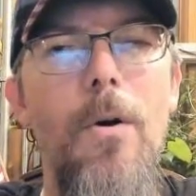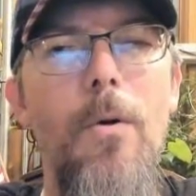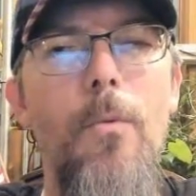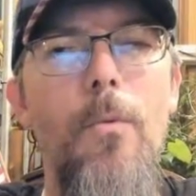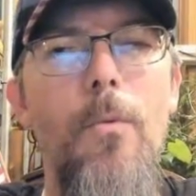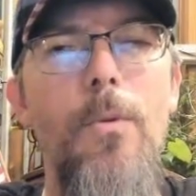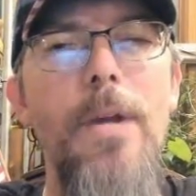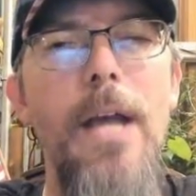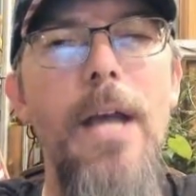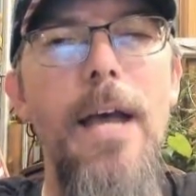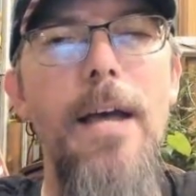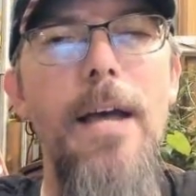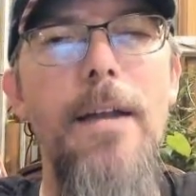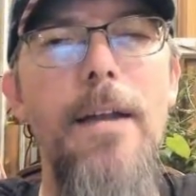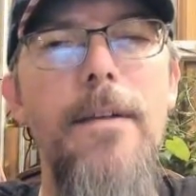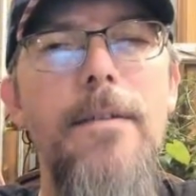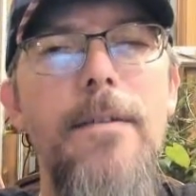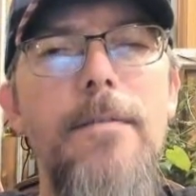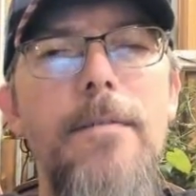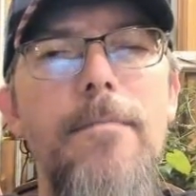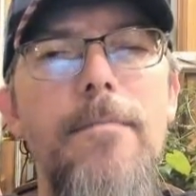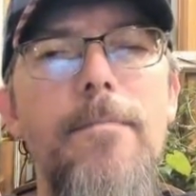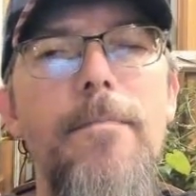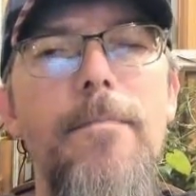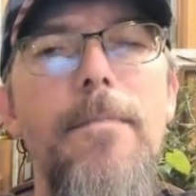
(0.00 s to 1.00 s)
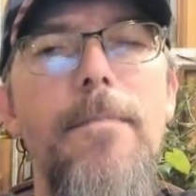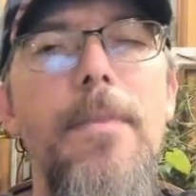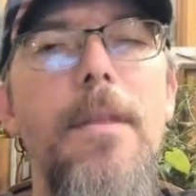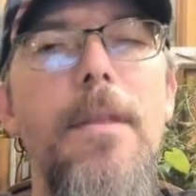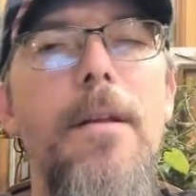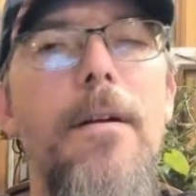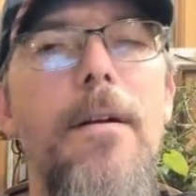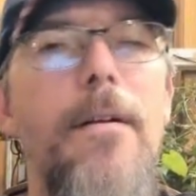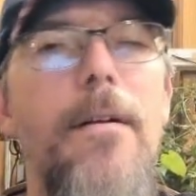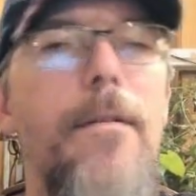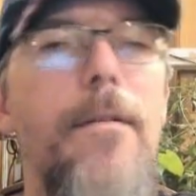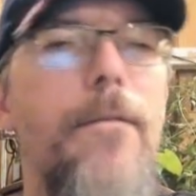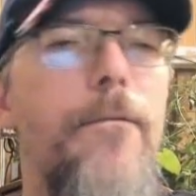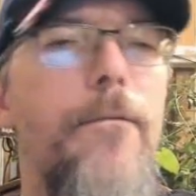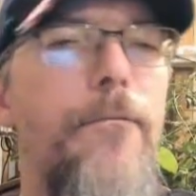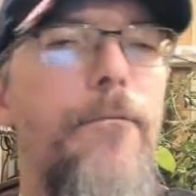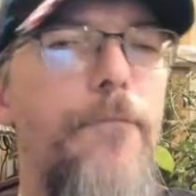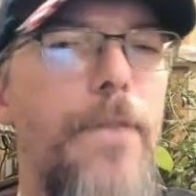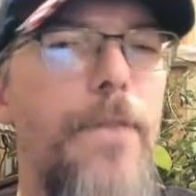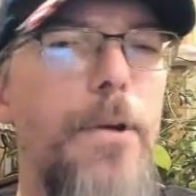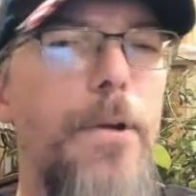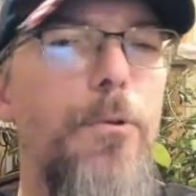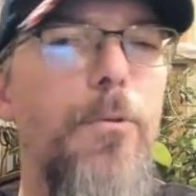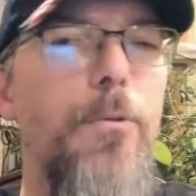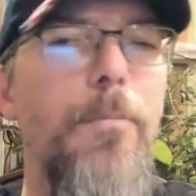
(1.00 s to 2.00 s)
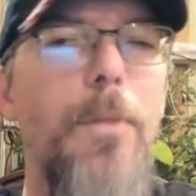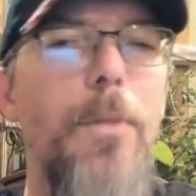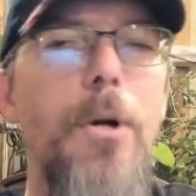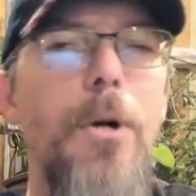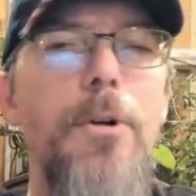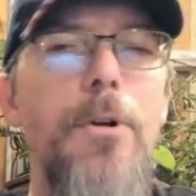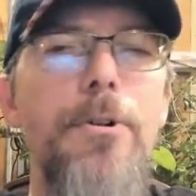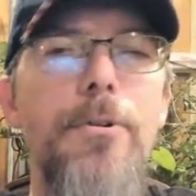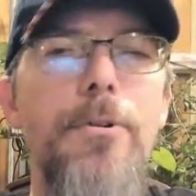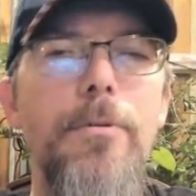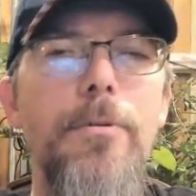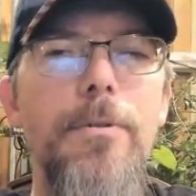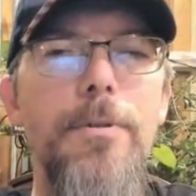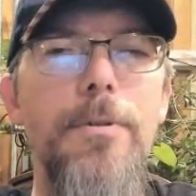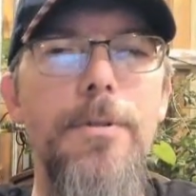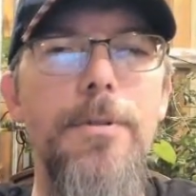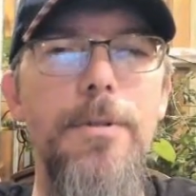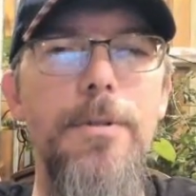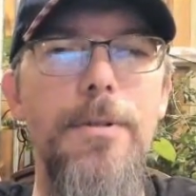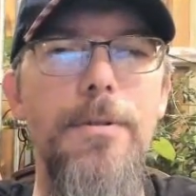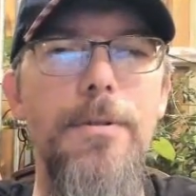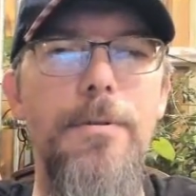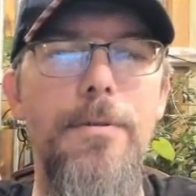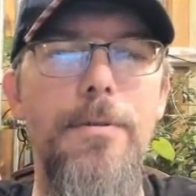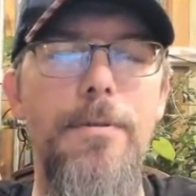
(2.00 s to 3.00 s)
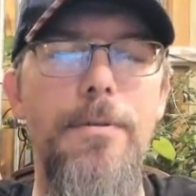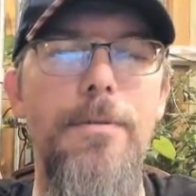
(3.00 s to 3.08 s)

we had federal marshals